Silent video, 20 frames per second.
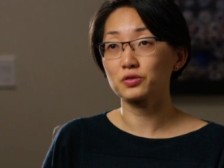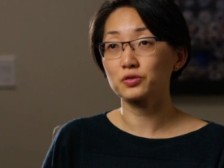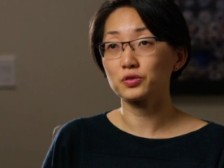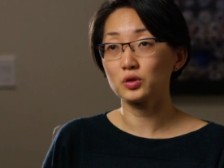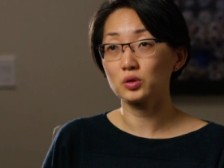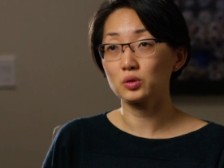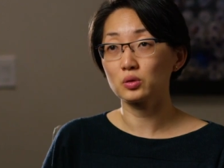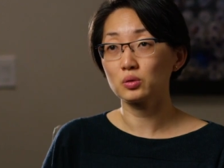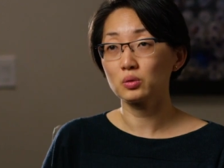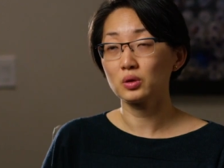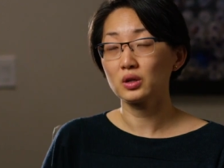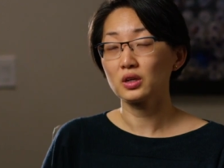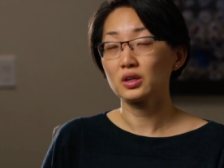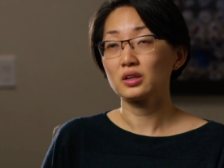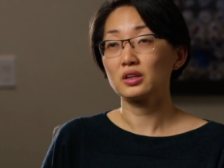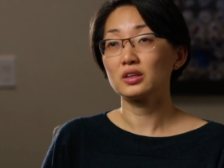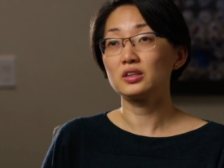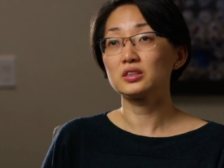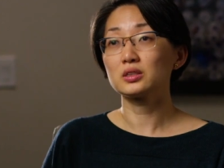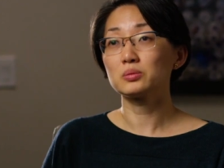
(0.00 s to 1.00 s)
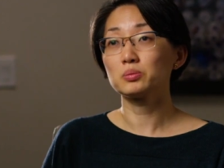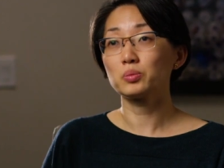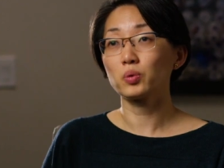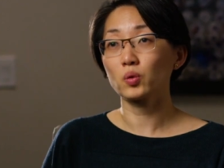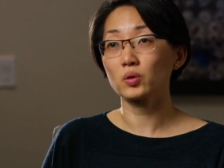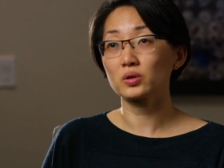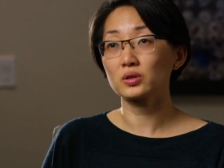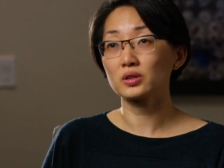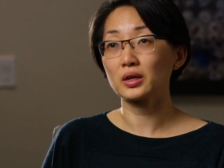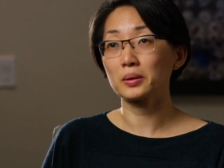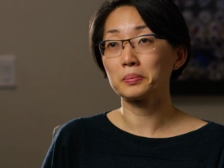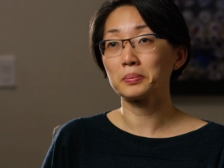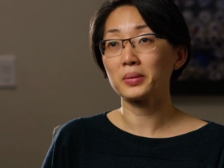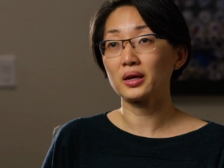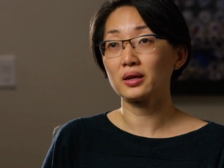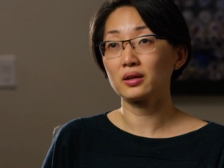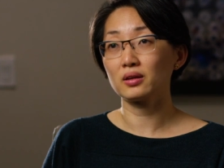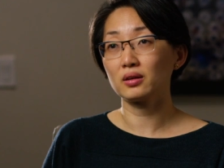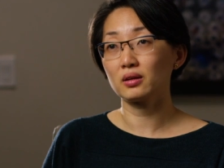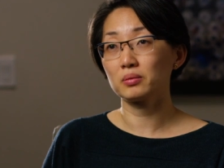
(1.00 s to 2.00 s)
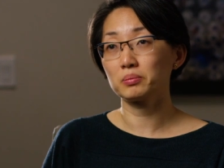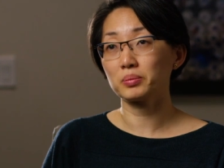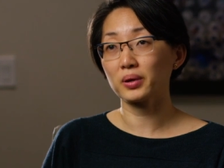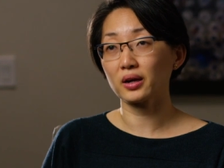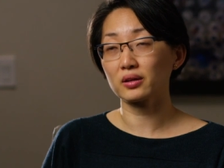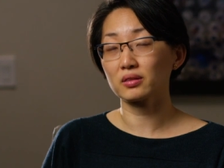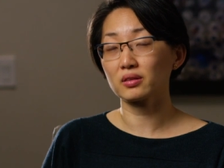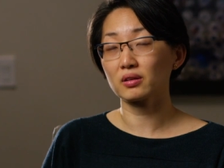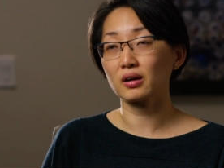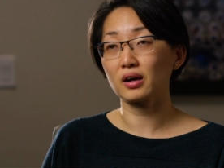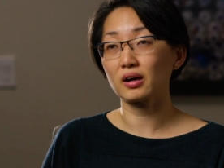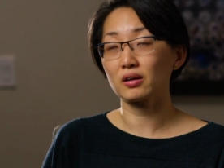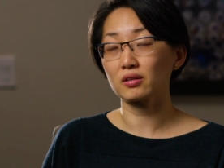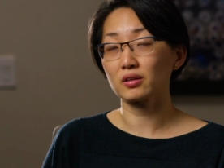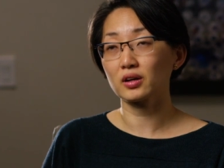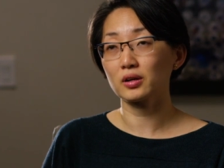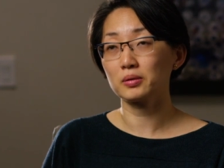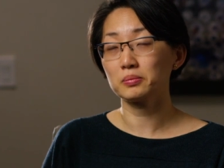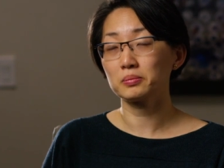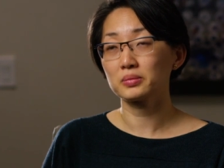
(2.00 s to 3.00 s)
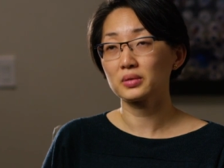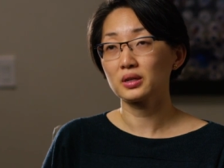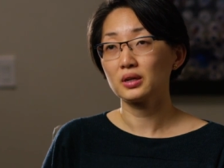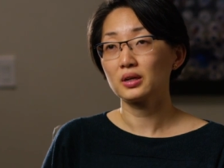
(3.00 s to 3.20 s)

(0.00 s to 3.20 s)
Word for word: a few, is important and may impact their outcome,